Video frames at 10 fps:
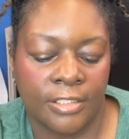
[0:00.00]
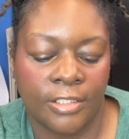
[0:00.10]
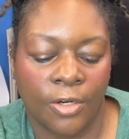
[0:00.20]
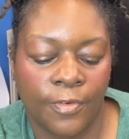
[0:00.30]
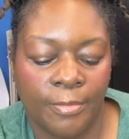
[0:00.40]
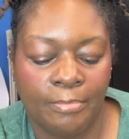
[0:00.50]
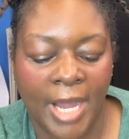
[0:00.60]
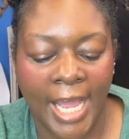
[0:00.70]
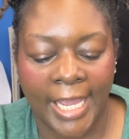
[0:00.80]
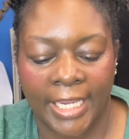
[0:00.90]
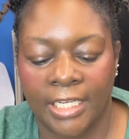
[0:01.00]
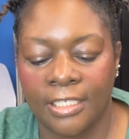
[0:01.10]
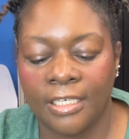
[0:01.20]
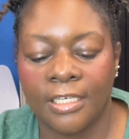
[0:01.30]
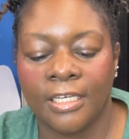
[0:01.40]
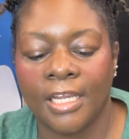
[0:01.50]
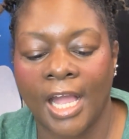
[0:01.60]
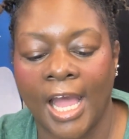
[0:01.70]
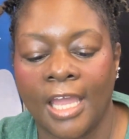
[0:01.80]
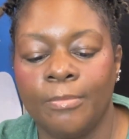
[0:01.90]
So for mine,
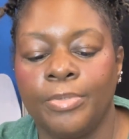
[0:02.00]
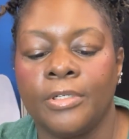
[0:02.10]
I